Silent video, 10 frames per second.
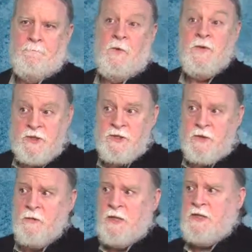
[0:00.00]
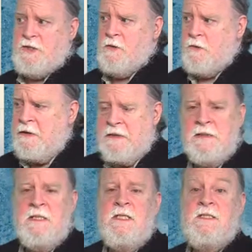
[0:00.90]
Which is true, they do.
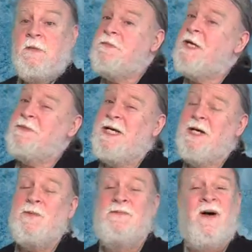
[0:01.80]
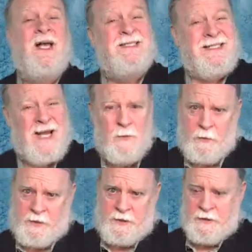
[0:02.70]
Sometimes they get revised
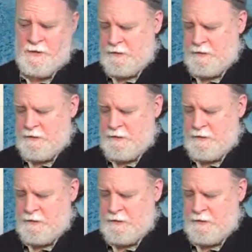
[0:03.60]
downward.